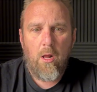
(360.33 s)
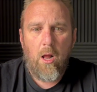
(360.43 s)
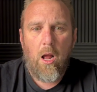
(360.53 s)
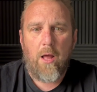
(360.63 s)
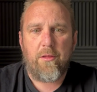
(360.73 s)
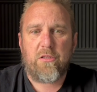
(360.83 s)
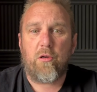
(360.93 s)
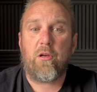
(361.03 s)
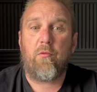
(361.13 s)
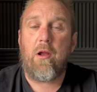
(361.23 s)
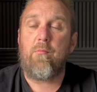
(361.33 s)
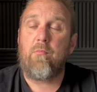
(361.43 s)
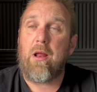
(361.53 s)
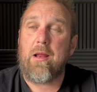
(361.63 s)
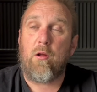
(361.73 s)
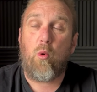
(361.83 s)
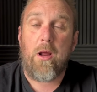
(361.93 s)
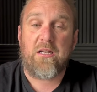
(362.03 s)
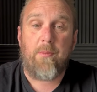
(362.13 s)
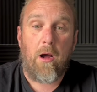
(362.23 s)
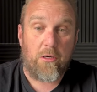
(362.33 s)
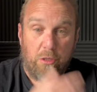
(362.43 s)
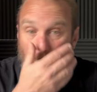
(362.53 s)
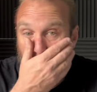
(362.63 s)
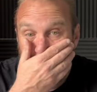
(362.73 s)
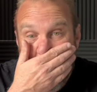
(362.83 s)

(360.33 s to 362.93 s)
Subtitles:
The songs are written in quick, smart time,